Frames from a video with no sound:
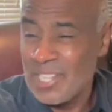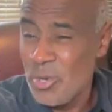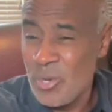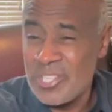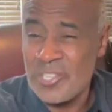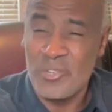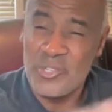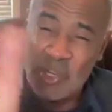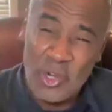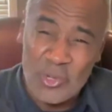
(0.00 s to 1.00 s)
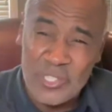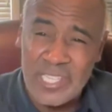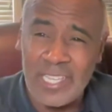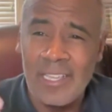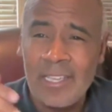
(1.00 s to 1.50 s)
Louis and New
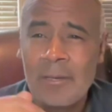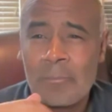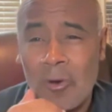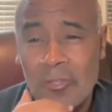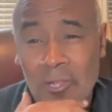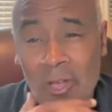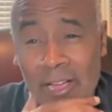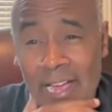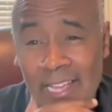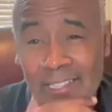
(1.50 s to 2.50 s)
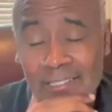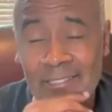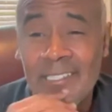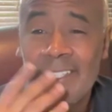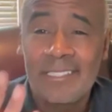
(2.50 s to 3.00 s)
Jersey, parts of Long Island,
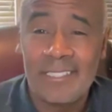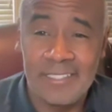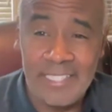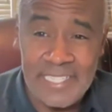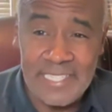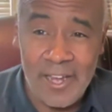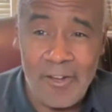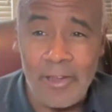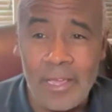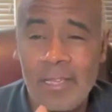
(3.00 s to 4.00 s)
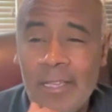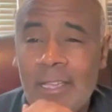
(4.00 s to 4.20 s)
the DC area.